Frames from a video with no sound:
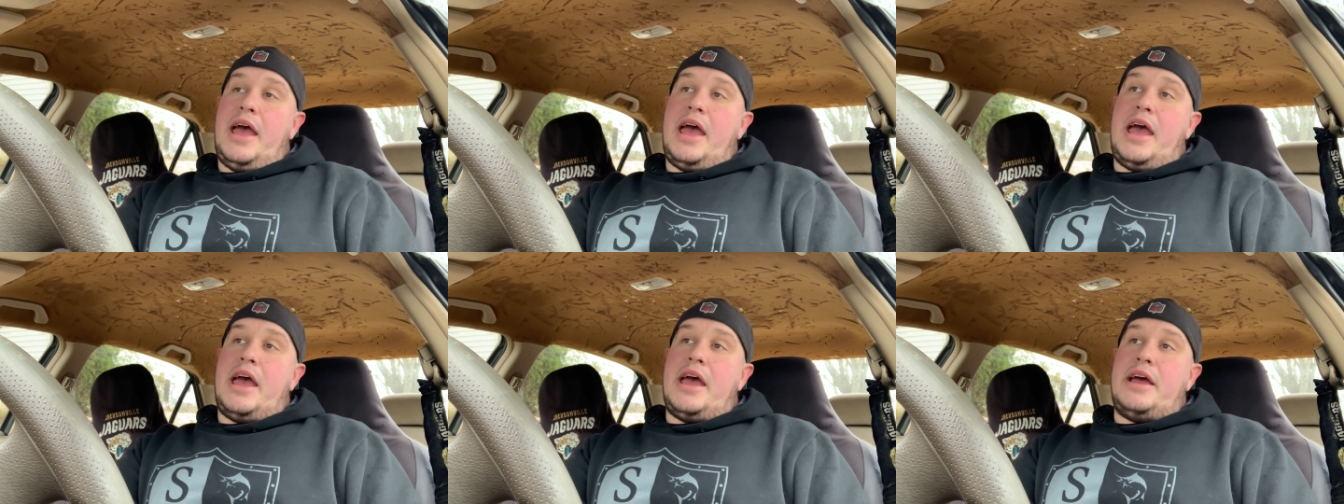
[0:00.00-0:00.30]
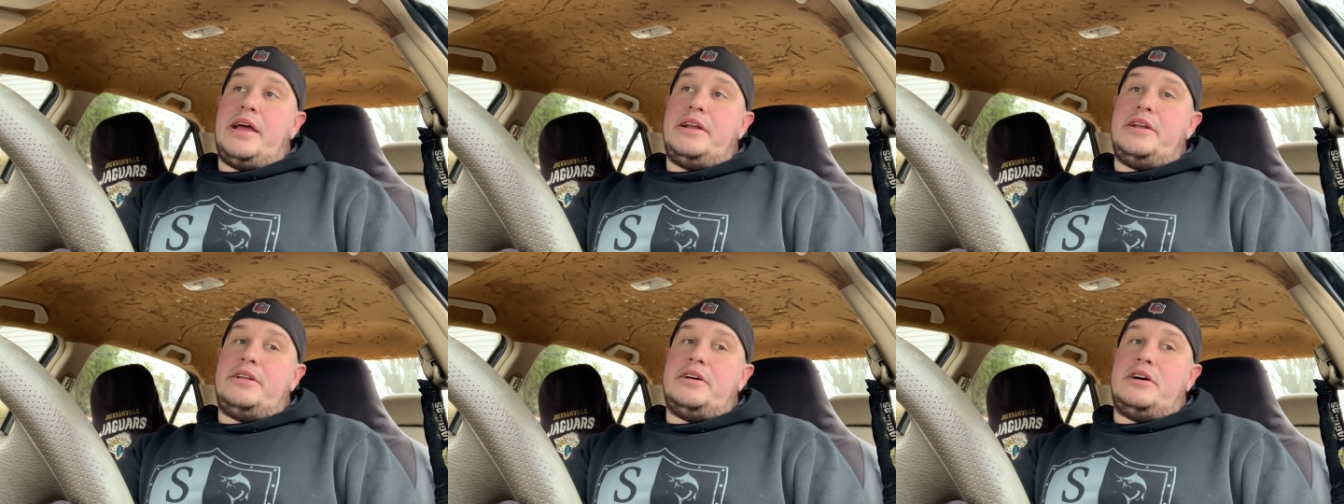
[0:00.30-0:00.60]

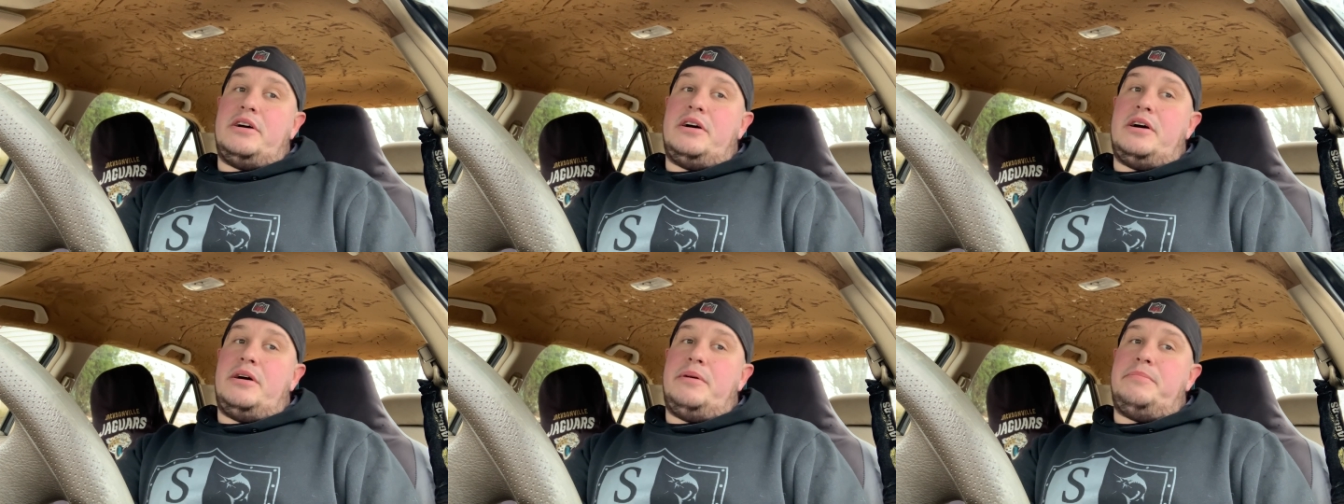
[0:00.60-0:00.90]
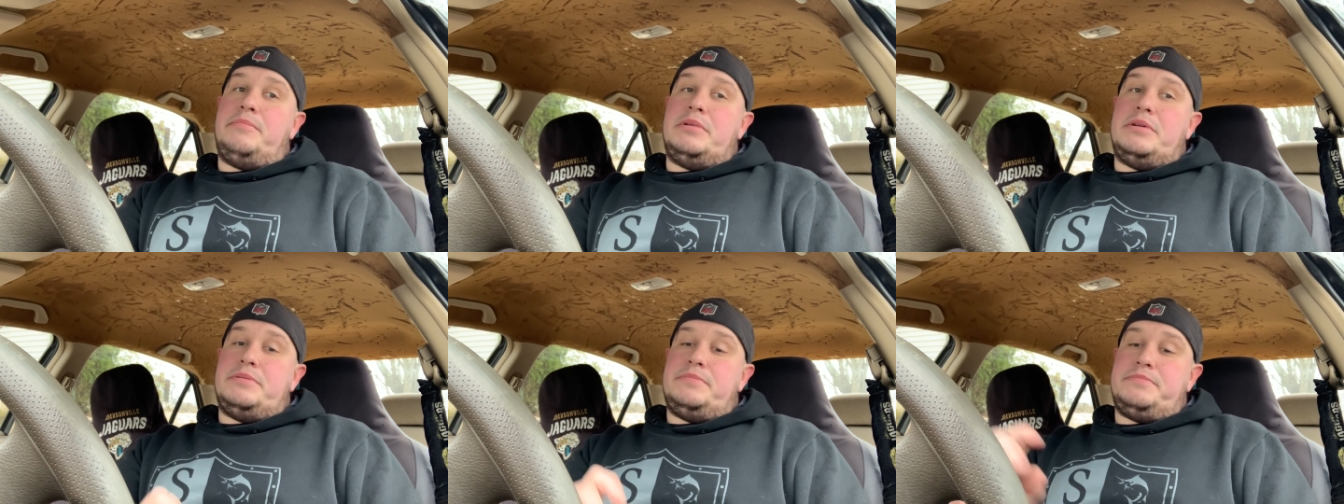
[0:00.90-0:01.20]
and
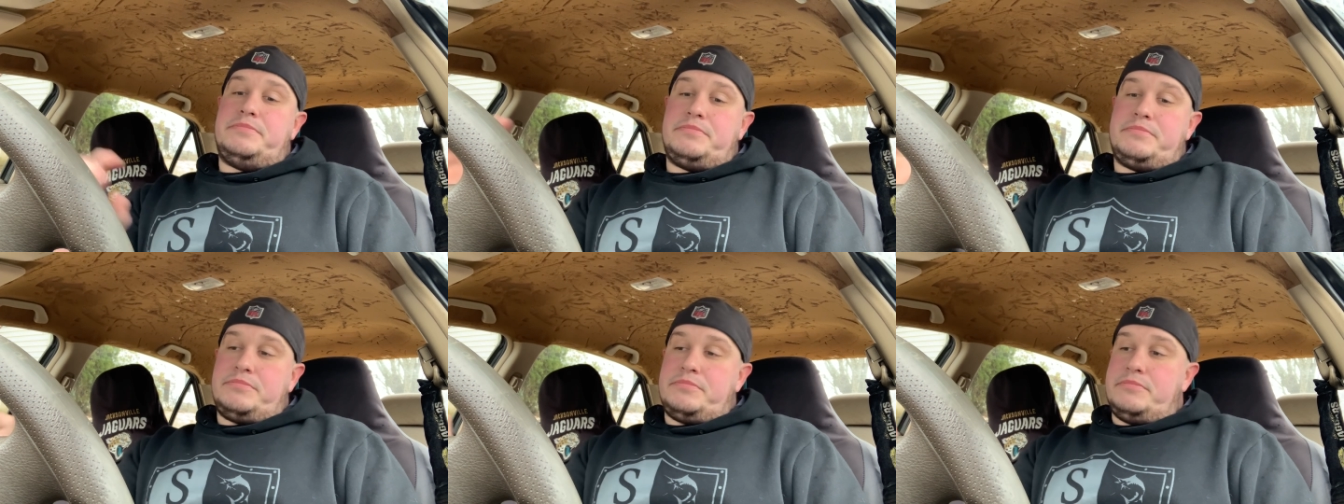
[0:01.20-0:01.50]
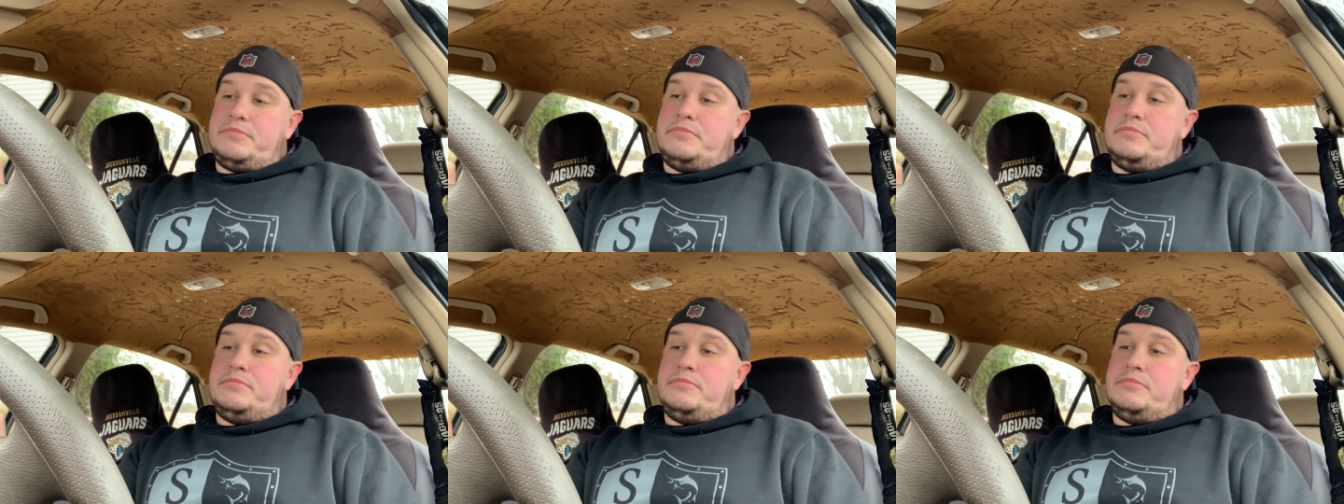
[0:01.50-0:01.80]
um
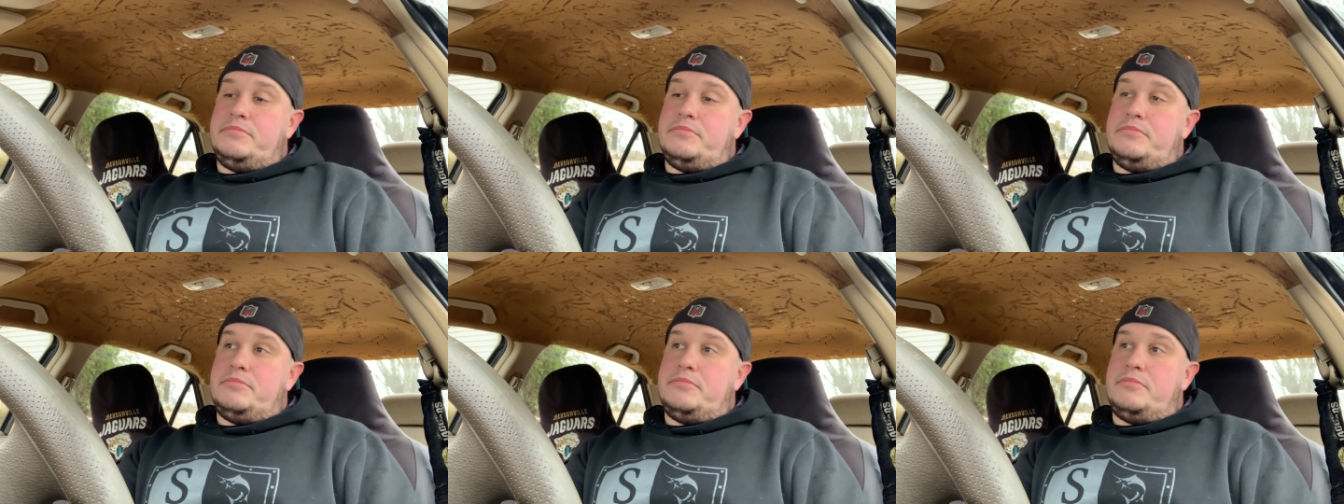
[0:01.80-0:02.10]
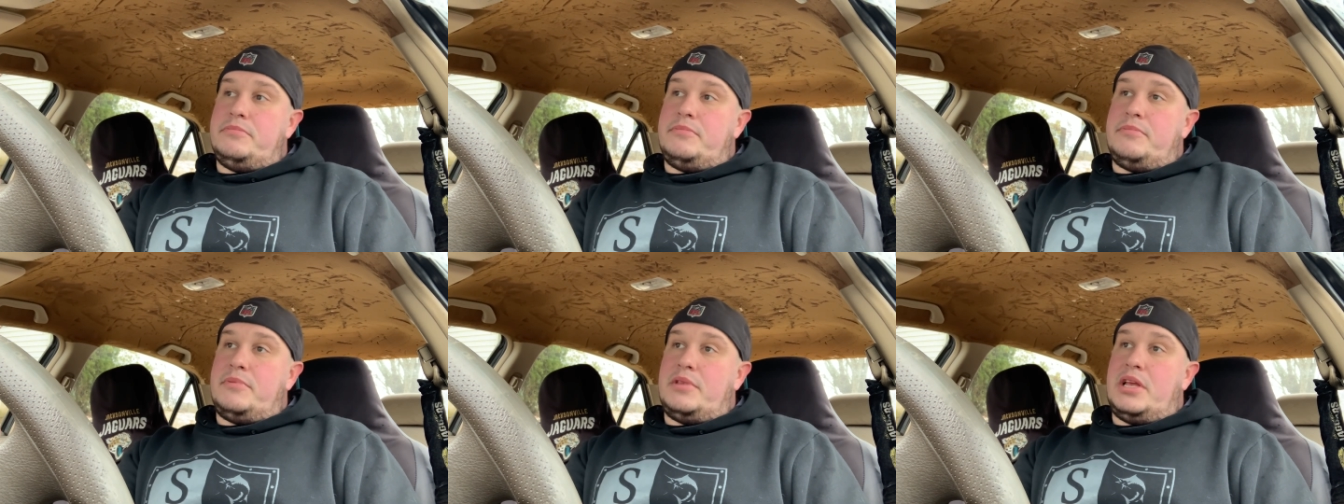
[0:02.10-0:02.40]

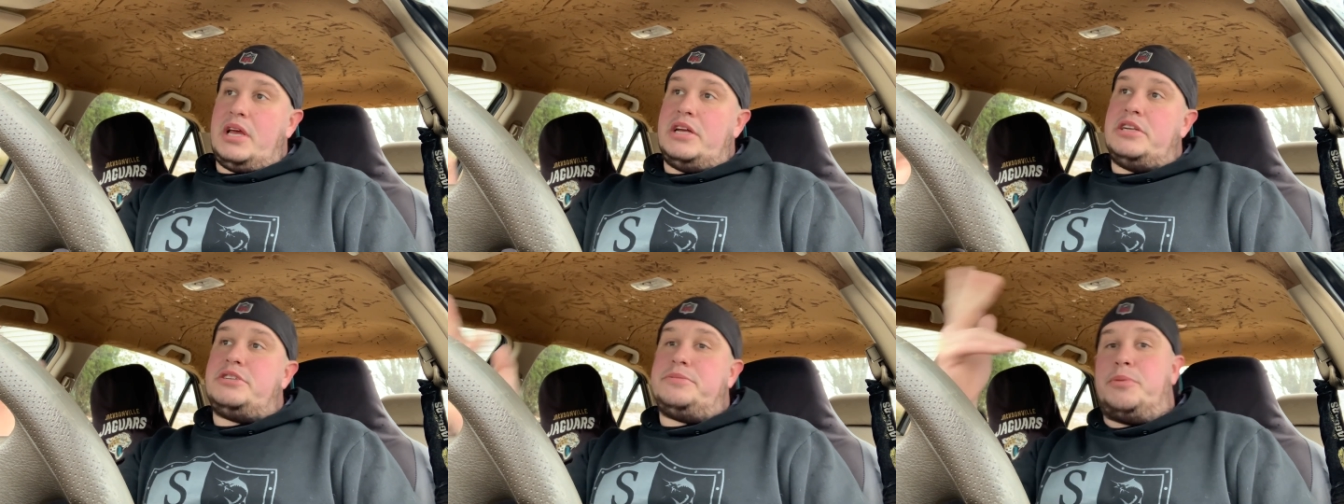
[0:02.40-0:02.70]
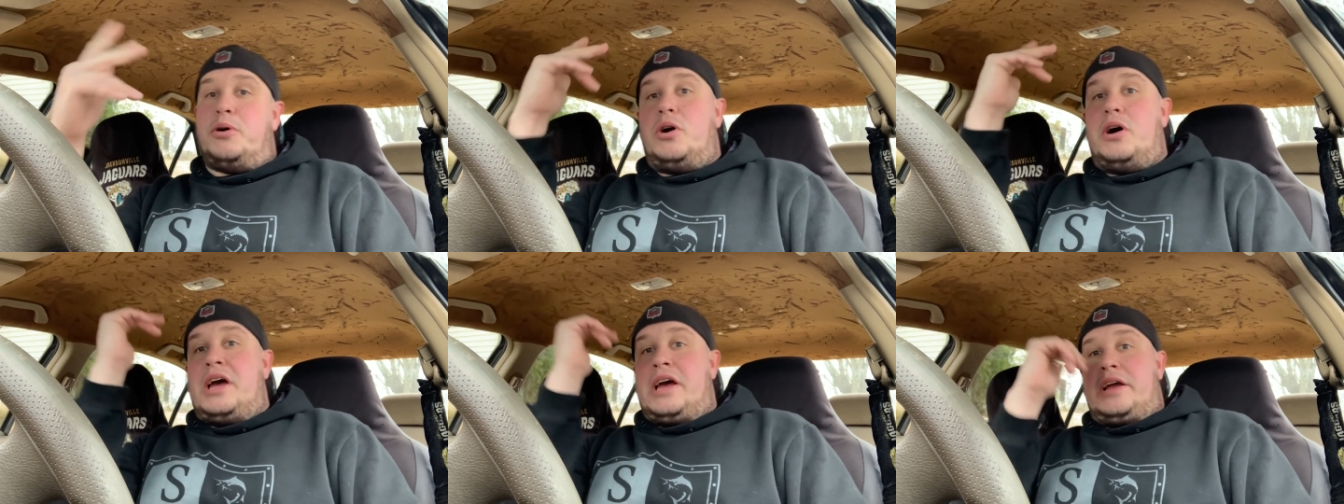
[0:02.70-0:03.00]
and
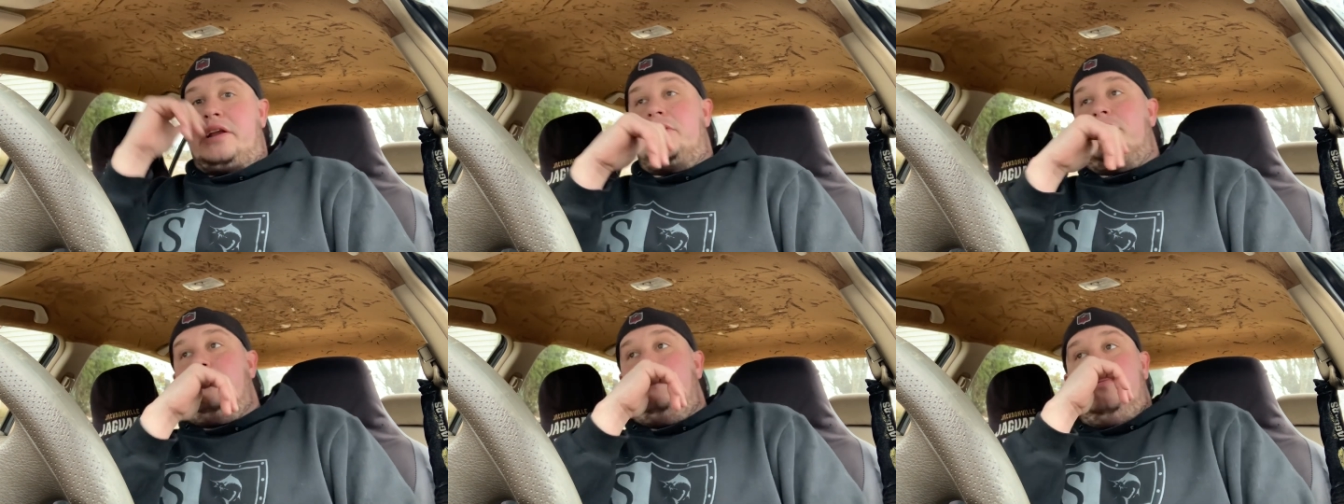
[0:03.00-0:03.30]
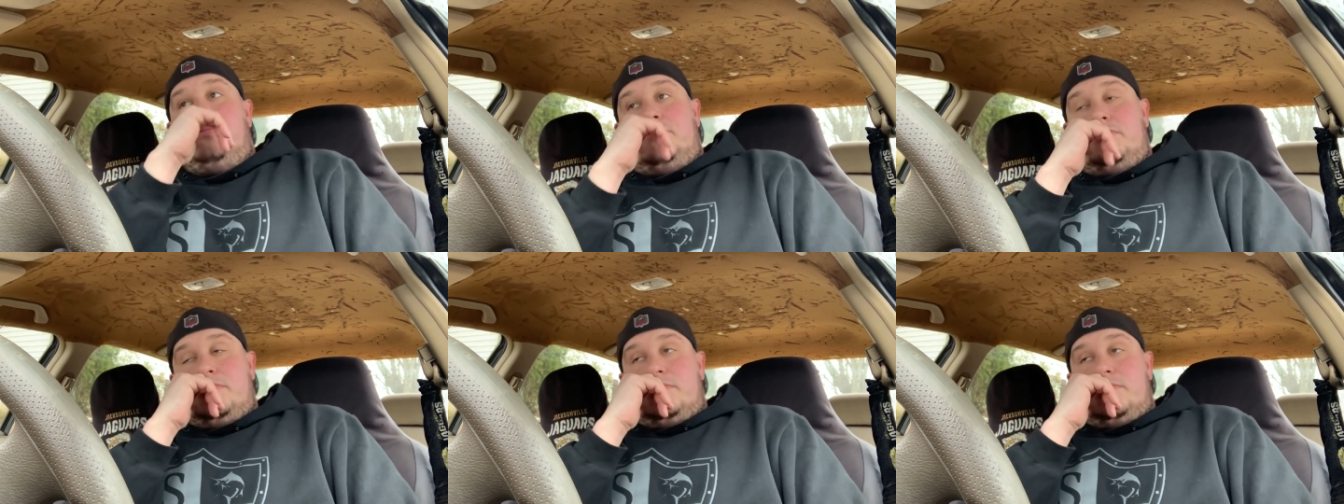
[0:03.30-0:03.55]
Jamal Agnew.